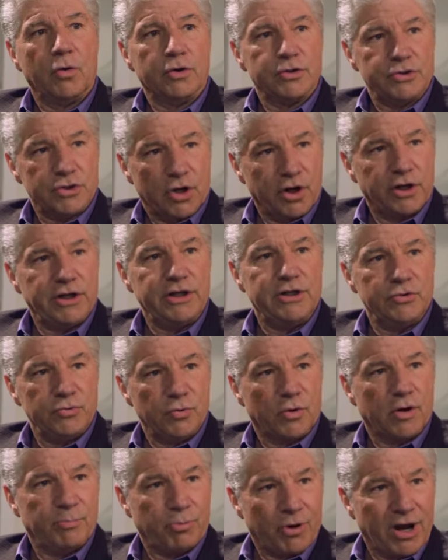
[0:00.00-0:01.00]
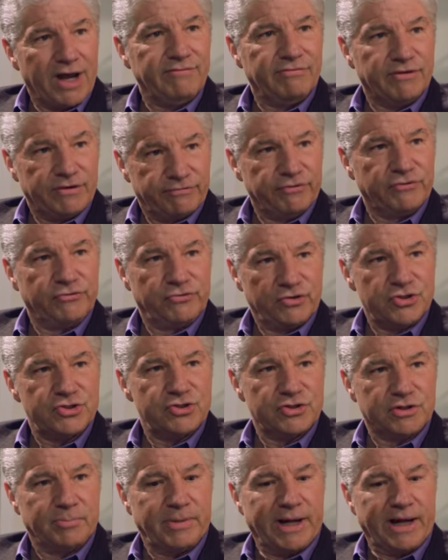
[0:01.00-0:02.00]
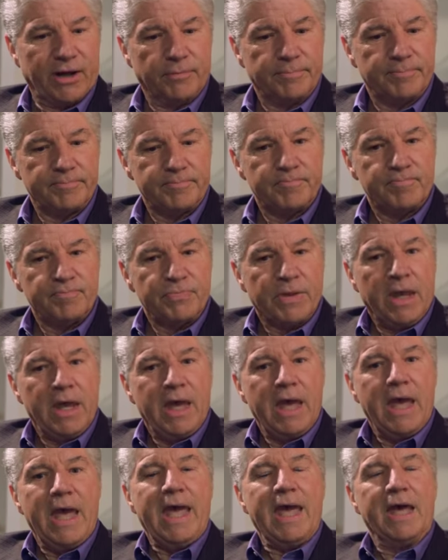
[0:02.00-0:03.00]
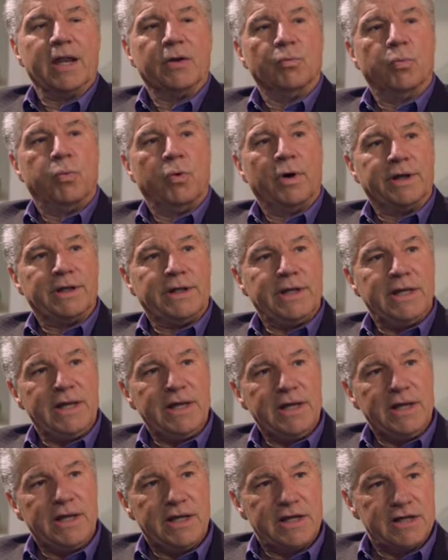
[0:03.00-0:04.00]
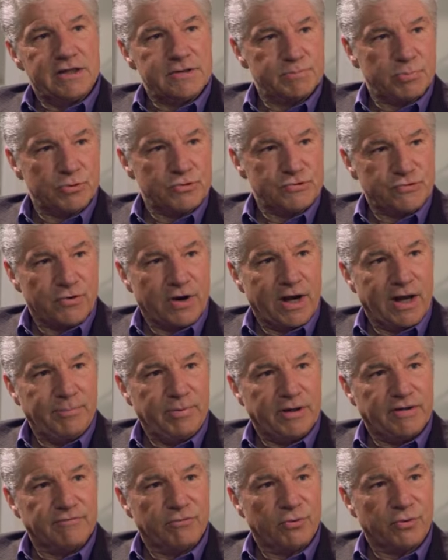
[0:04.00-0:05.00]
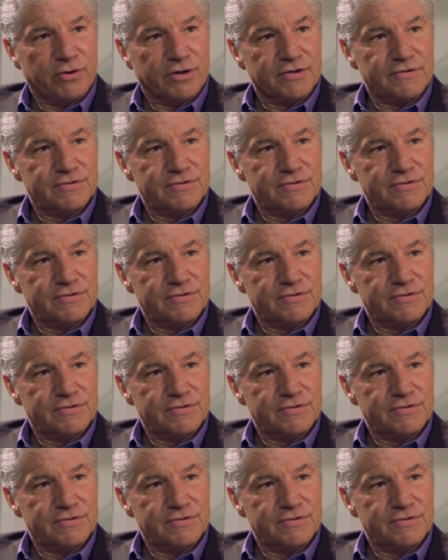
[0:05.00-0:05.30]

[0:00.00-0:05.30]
or talking to our private physician about and what he is prescribing for